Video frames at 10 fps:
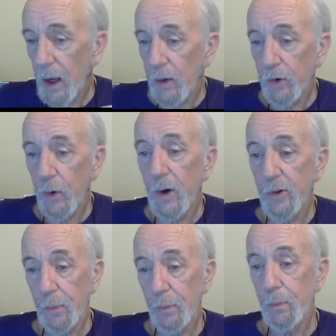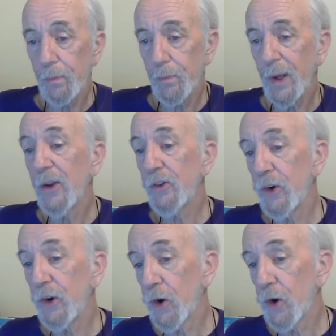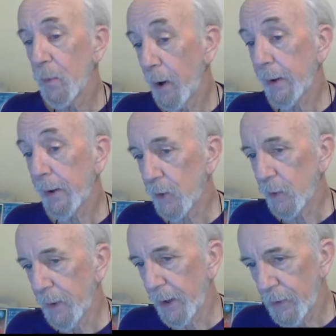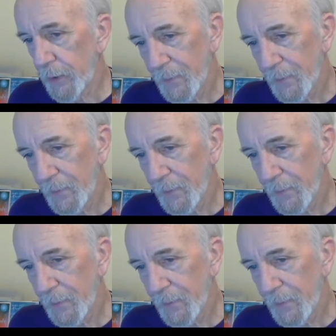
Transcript: so as an engineer practical matter,